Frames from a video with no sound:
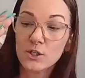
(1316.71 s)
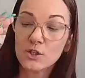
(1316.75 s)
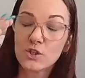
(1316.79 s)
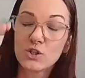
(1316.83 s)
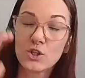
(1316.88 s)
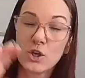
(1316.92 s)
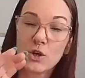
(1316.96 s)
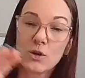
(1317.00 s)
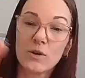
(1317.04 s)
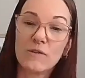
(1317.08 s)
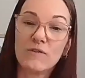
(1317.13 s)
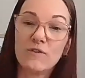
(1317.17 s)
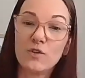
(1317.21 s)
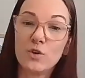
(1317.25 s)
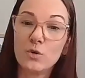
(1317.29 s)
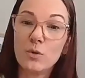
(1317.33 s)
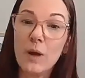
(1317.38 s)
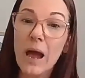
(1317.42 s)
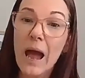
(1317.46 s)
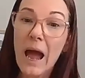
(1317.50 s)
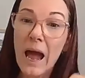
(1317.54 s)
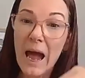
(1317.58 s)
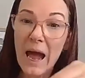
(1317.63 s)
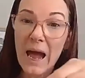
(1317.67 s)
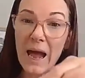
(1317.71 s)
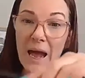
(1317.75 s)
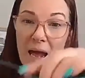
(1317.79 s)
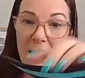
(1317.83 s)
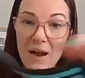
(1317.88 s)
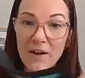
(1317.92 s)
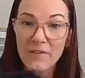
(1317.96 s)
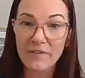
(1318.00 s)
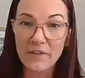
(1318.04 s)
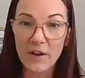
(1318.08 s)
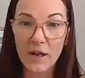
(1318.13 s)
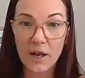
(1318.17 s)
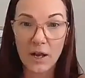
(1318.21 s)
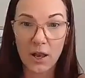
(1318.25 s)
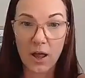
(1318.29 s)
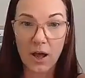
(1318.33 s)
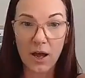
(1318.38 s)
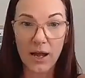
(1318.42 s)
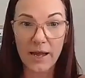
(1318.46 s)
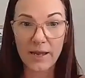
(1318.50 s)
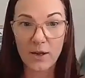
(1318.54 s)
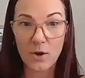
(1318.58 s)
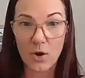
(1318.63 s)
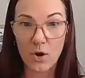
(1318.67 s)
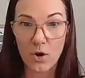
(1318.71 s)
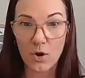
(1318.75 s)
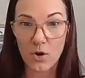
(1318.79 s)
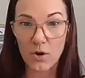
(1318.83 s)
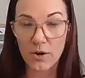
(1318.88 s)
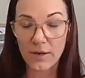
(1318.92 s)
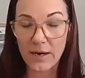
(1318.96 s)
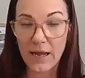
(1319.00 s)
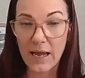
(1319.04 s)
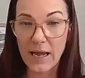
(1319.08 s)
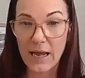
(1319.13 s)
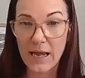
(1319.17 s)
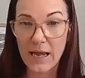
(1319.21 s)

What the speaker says: So if you have, like on